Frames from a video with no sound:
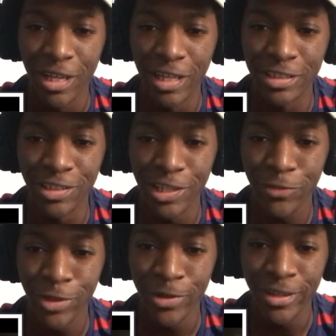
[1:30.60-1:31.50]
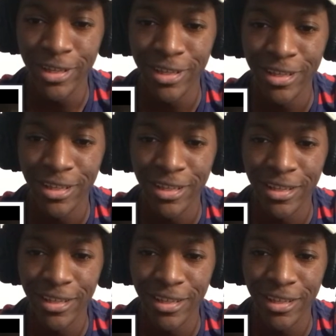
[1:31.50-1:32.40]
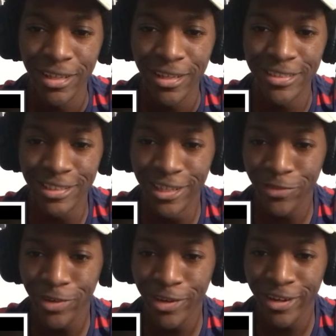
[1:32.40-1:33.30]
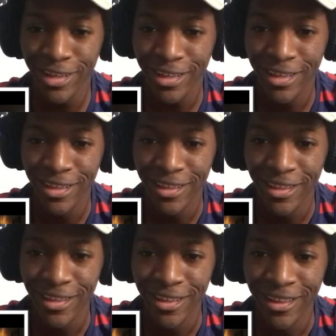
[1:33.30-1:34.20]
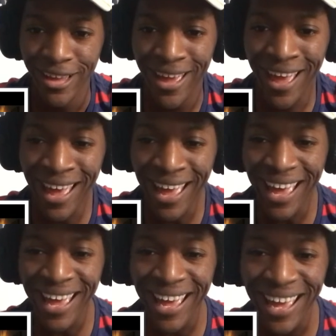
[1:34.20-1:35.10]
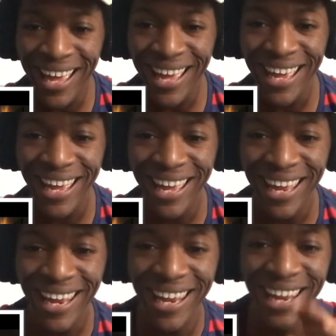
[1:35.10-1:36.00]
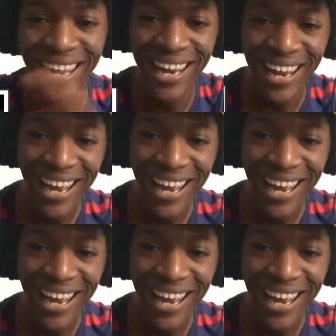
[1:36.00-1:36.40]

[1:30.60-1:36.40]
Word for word: Is it Nick Fury? Is it Nick Fury? So nice to finally. Hey!